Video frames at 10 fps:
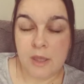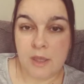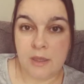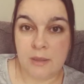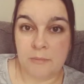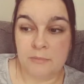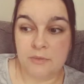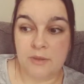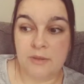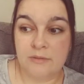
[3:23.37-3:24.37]

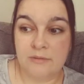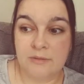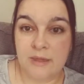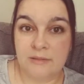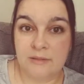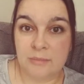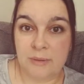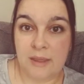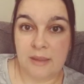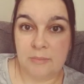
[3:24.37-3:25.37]
that then the
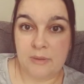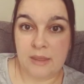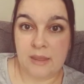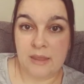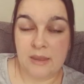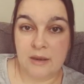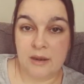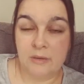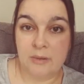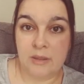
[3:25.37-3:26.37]
baby, you
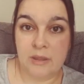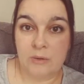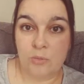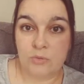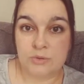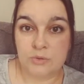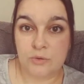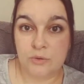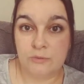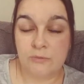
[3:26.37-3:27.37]
know, it all sort
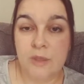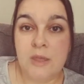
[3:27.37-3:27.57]
of